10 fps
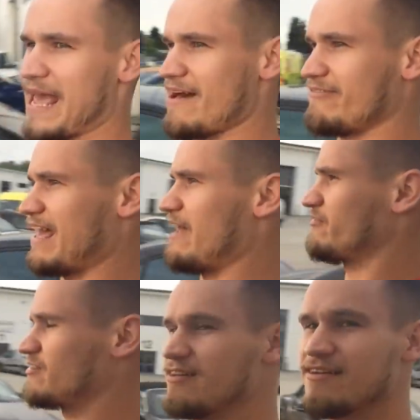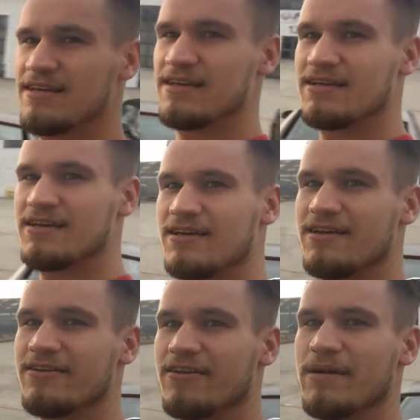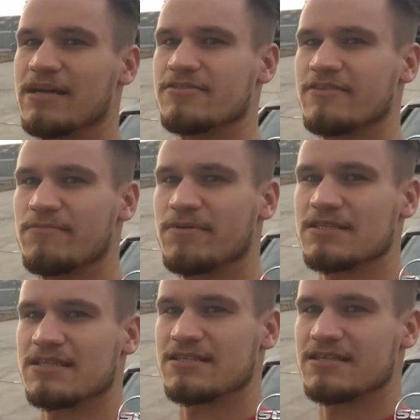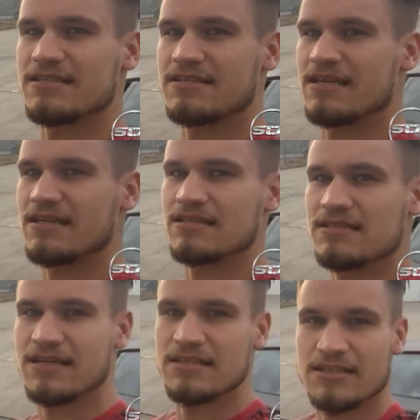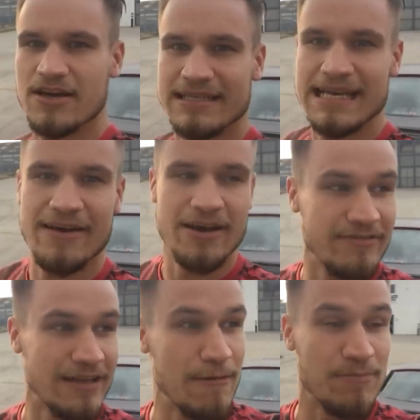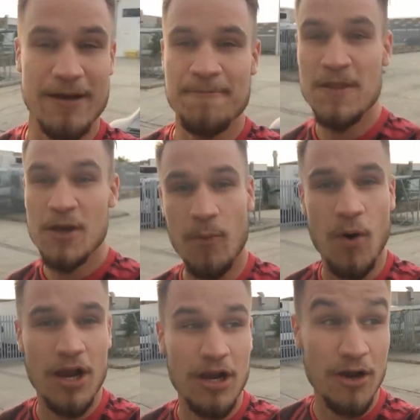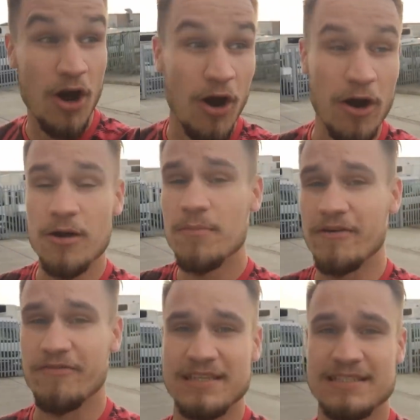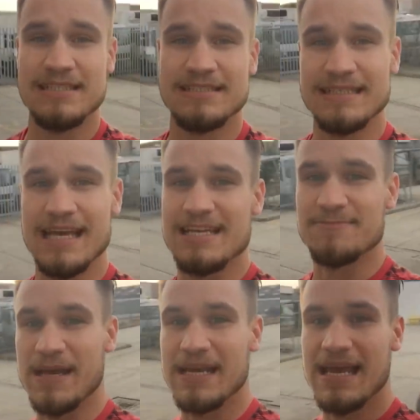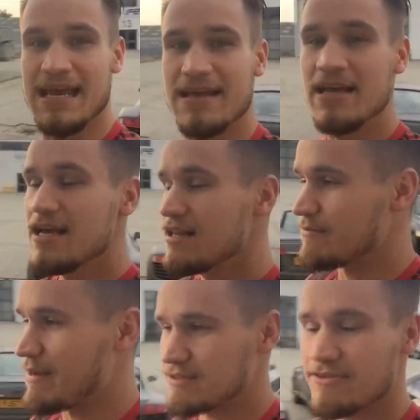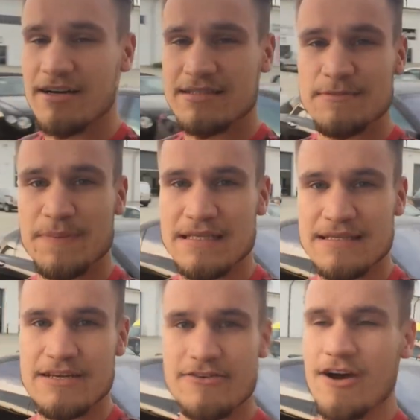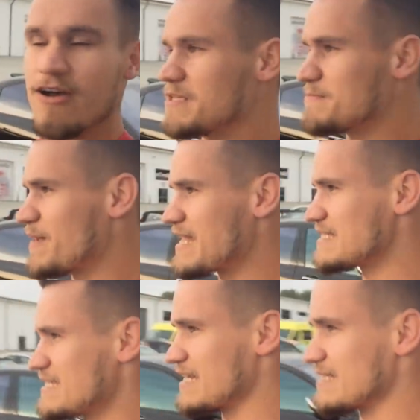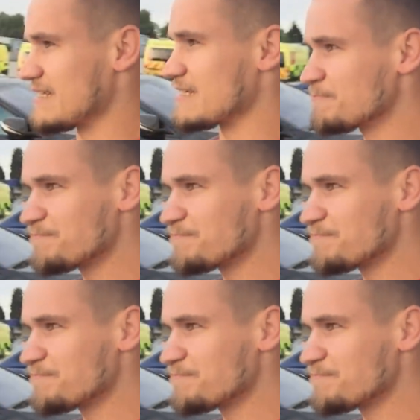have left. Not much of it because, as you can see, the sun is going down over there. But what a long but fantastic day it's been here. The Maserati's been dechromed, it's been tinted,